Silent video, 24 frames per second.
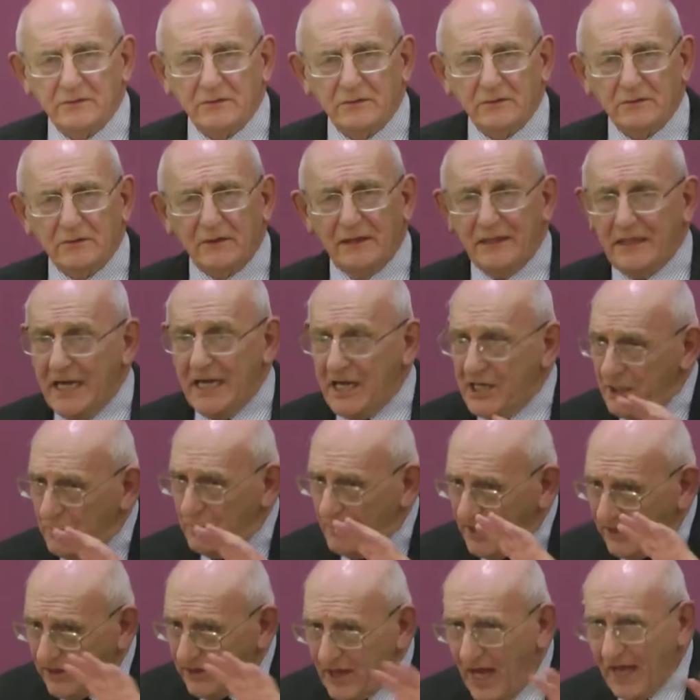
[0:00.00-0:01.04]
We need to be
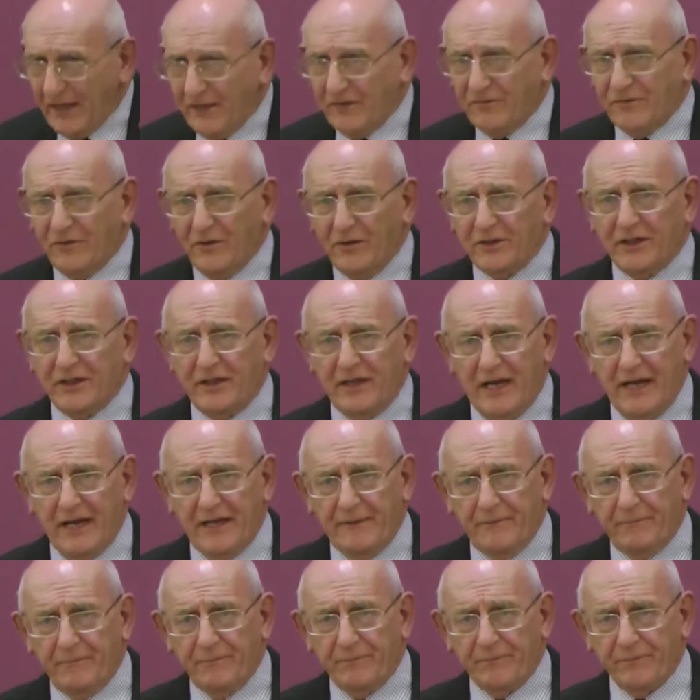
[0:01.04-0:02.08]
thankful tonight.
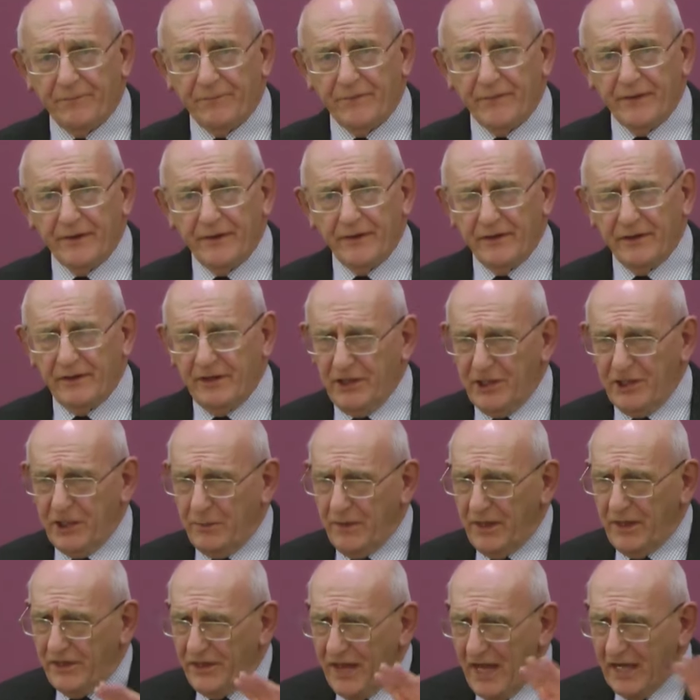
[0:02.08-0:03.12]
You need to
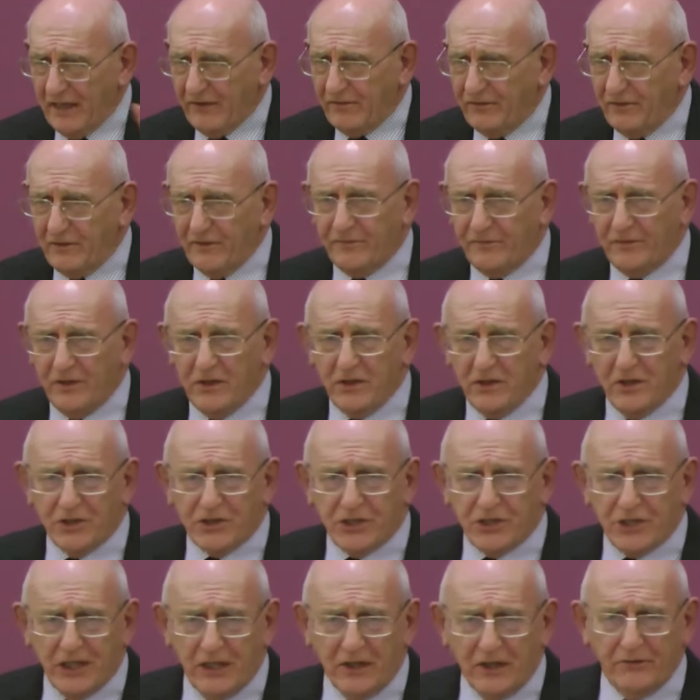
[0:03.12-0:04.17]
be thankful for your
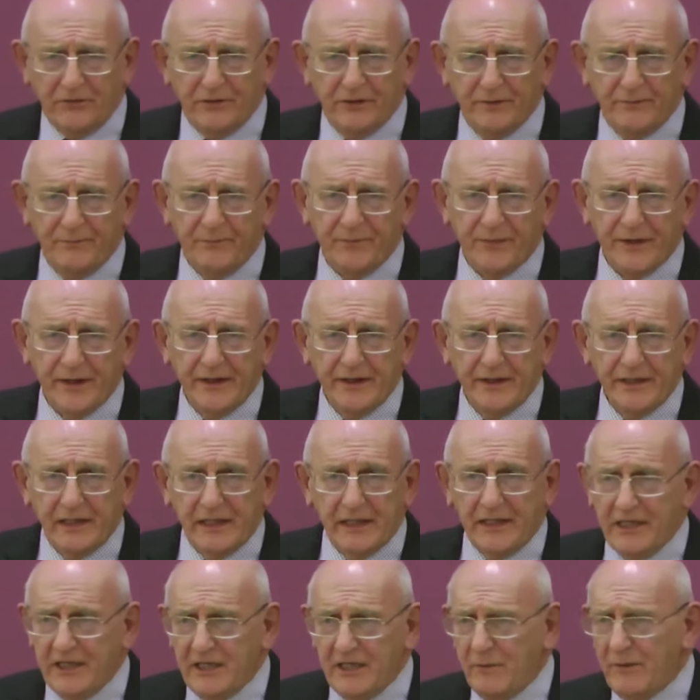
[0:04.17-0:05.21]
children. You
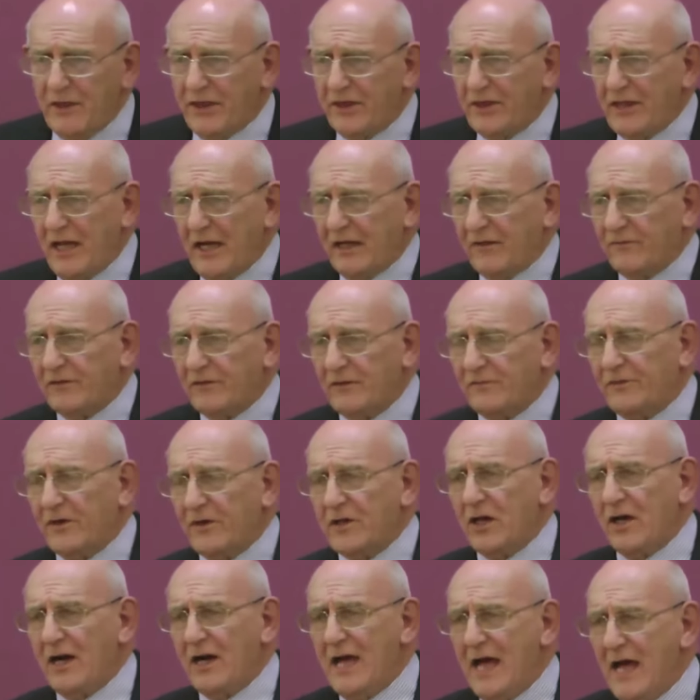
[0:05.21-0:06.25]
need to be thankful for
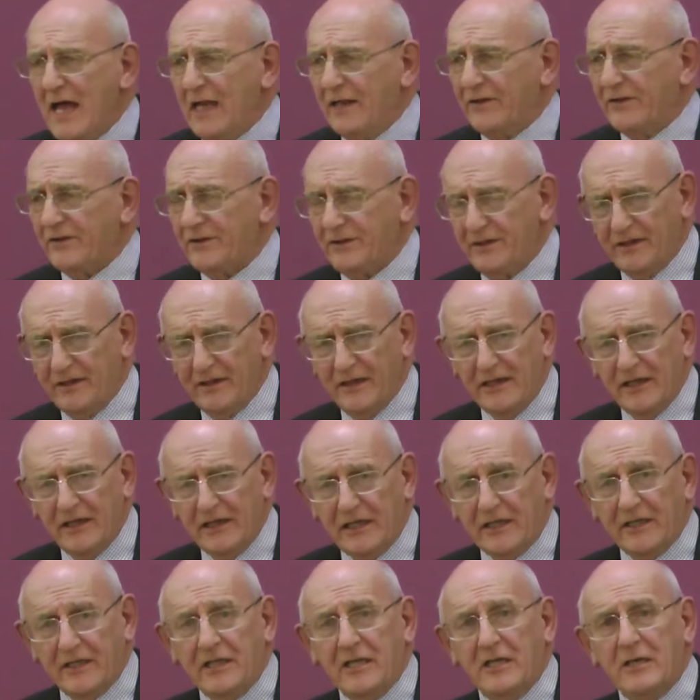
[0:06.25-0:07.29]
your health.
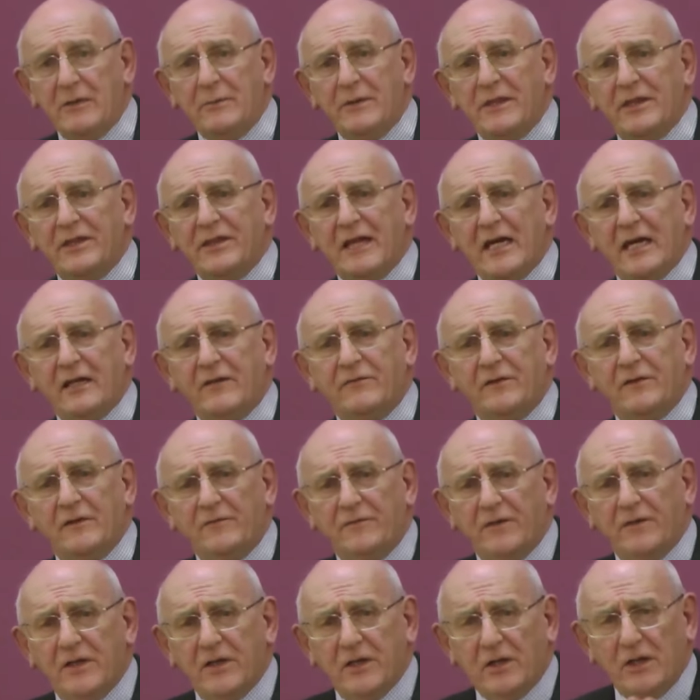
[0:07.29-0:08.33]
You need to be thankful
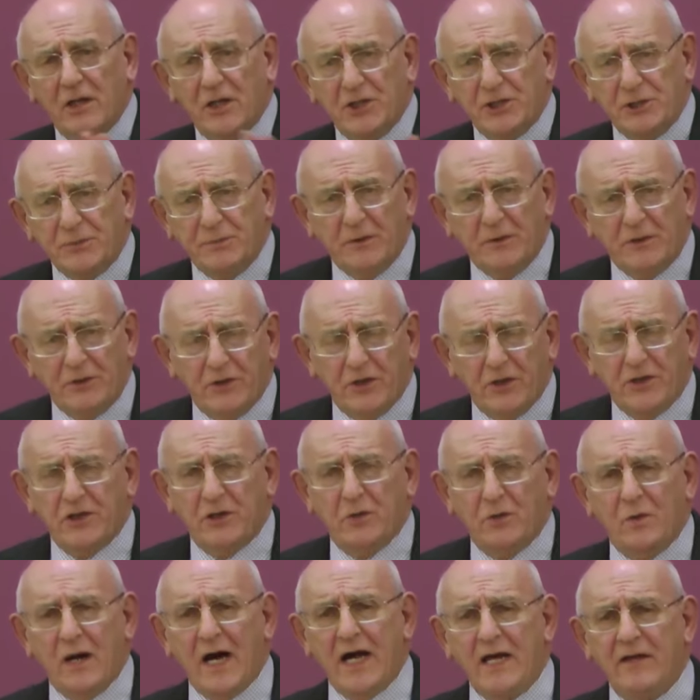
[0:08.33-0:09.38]
for your husband or your
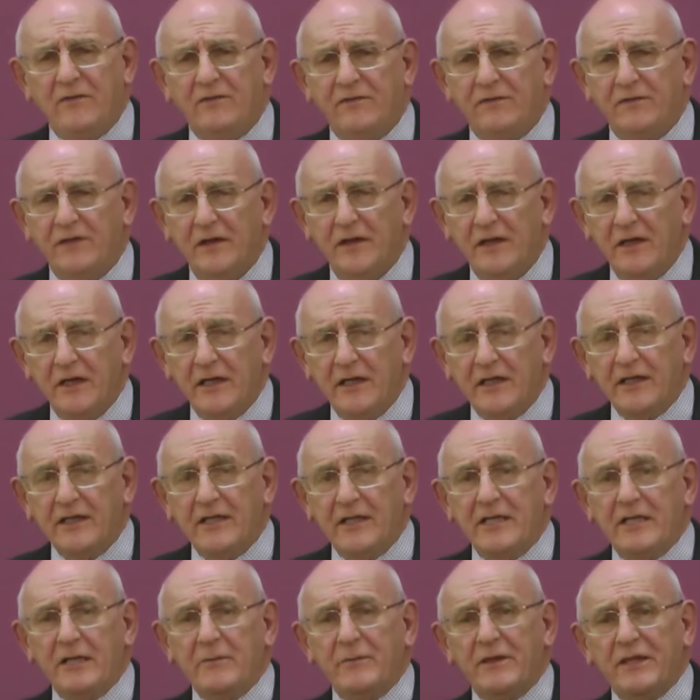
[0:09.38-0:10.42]
wife. You
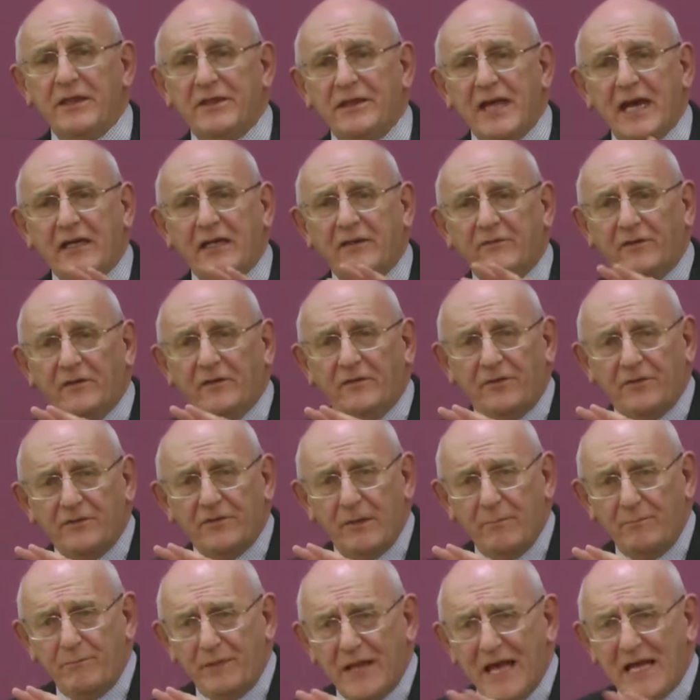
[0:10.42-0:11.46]
need to be thankful for the
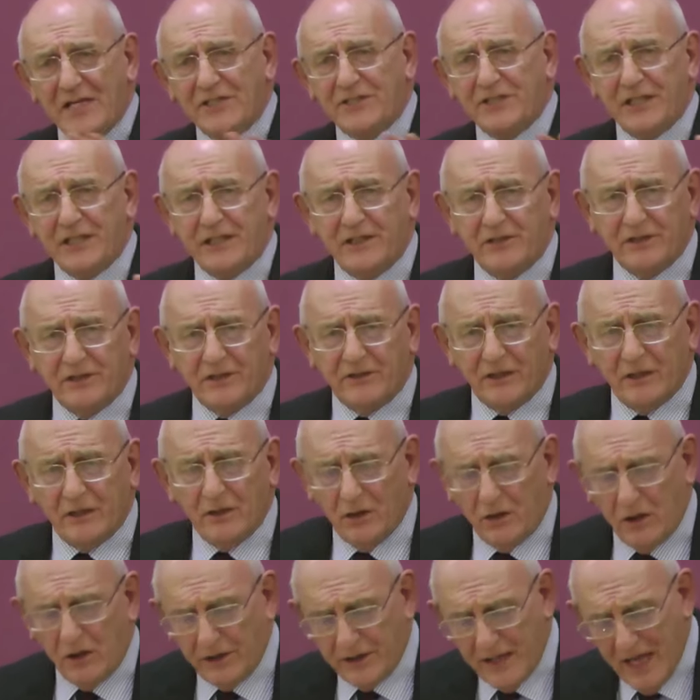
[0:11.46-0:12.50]
blessings that the
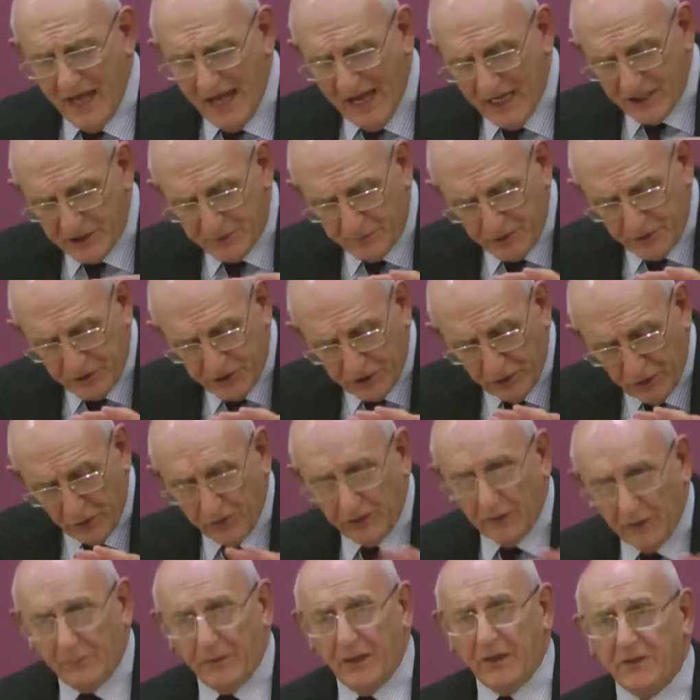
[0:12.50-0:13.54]
Lord has bestowed
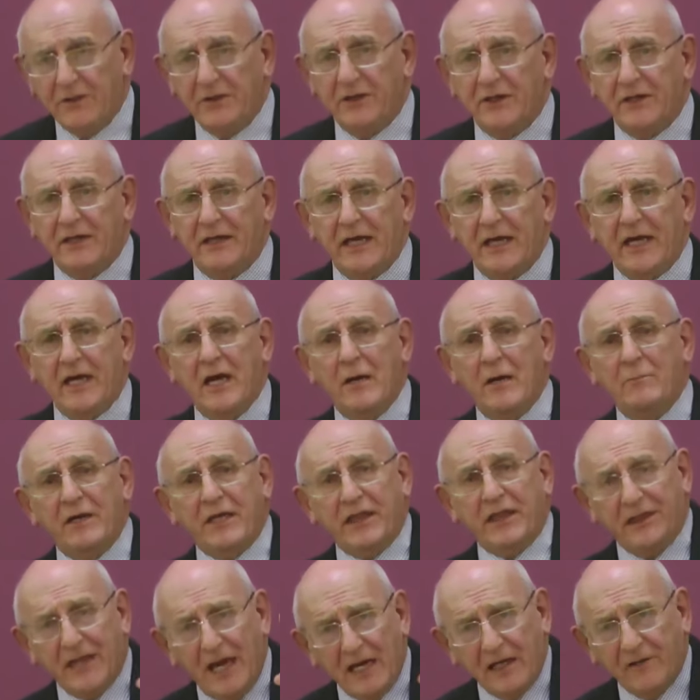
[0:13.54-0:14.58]
upon you today. Be
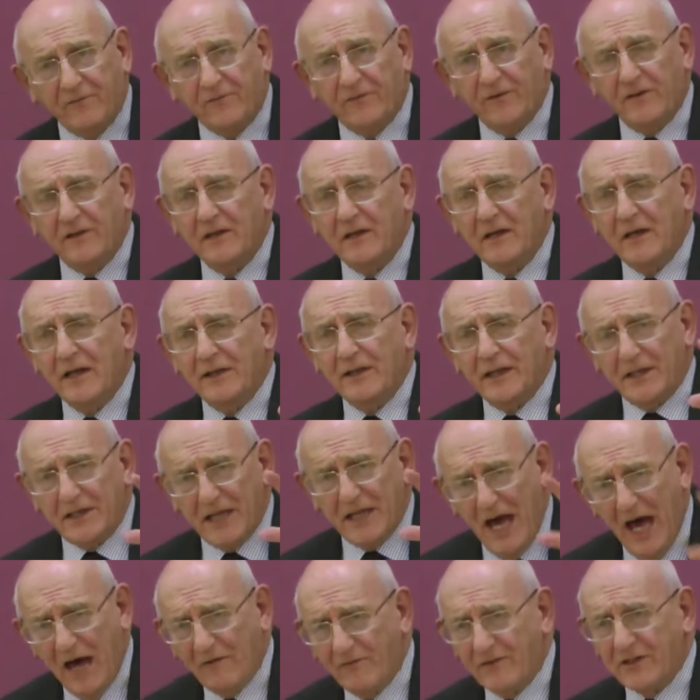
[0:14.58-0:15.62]
thankful that you
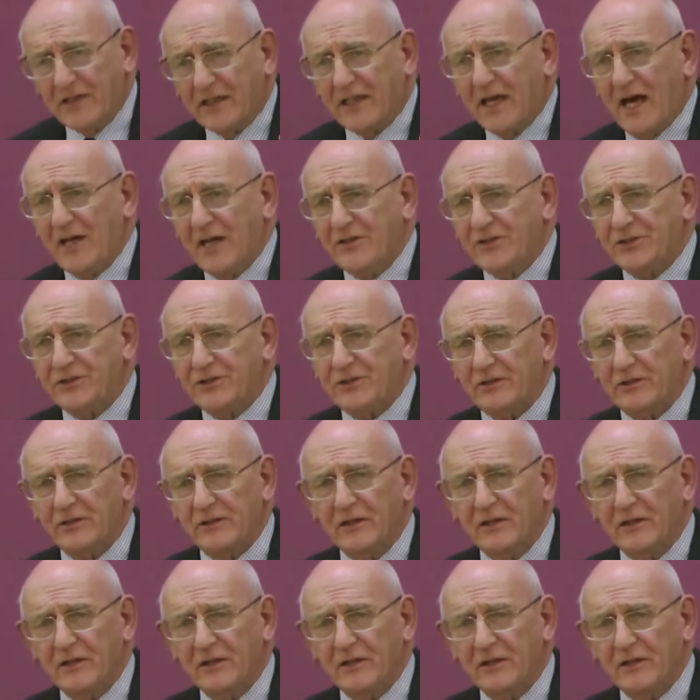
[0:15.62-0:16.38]
haven't cancer.